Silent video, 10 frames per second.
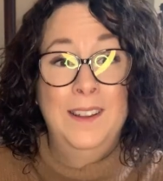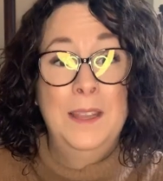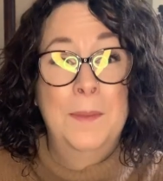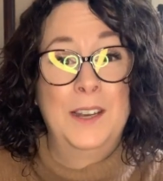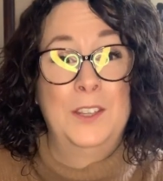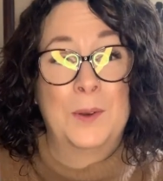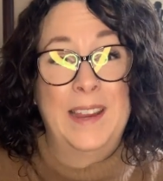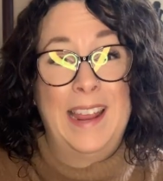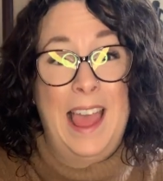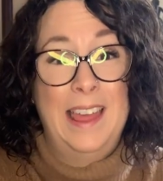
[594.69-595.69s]
really been
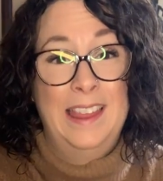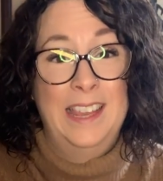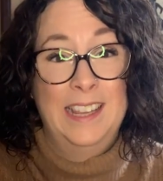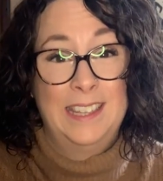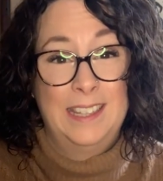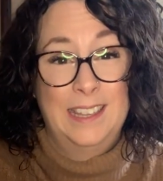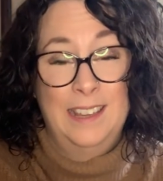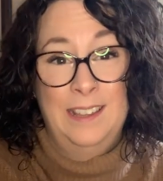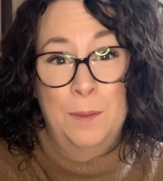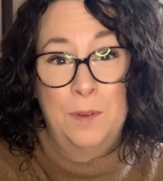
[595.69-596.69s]
enjoying this
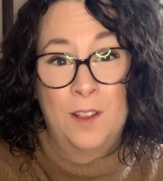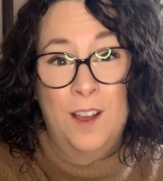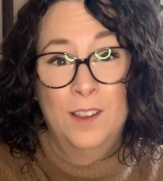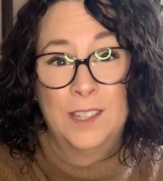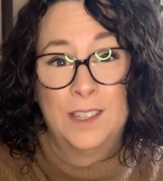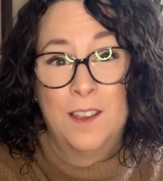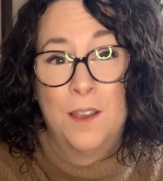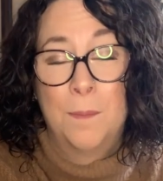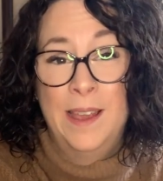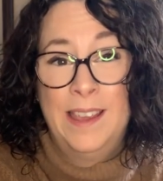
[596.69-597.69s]
lip gloss
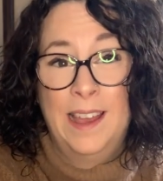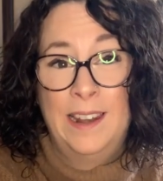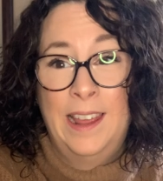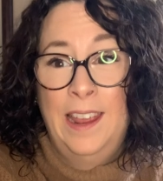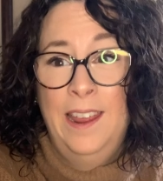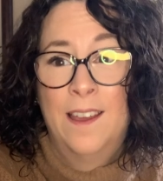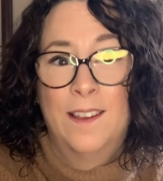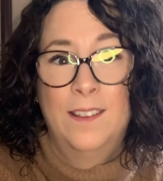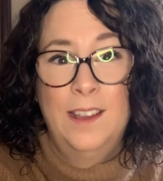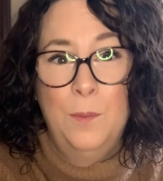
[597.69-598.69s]
by Guerlain.
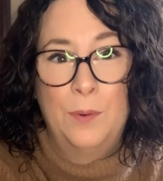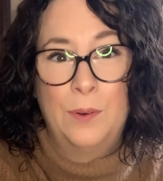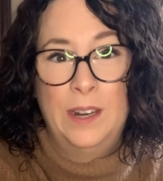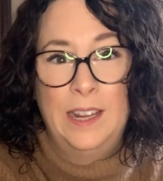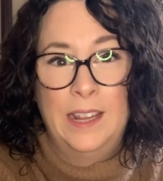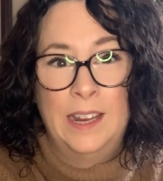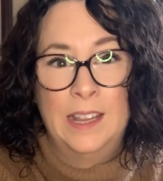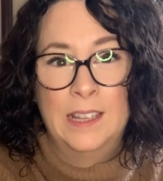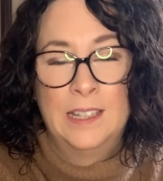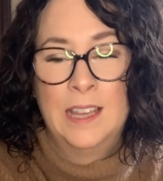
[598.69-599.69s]
Look how pretty
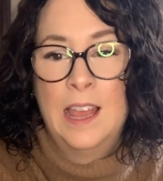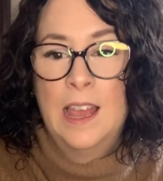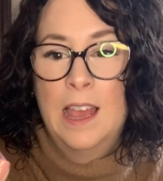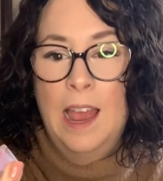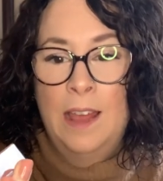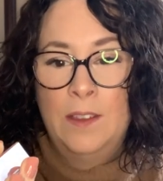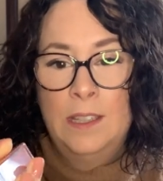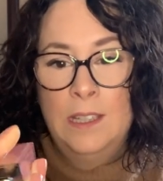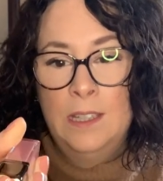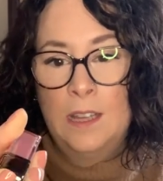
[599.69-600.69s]
it is. And
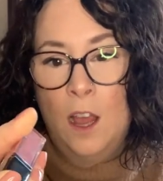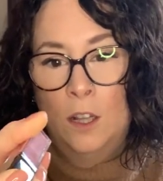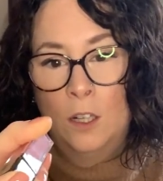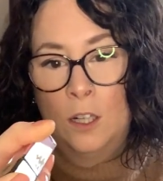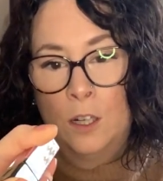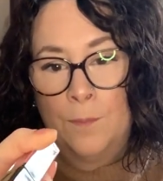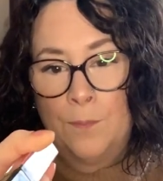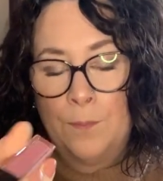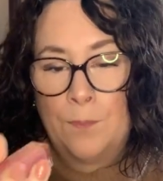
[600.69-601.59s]
this is color,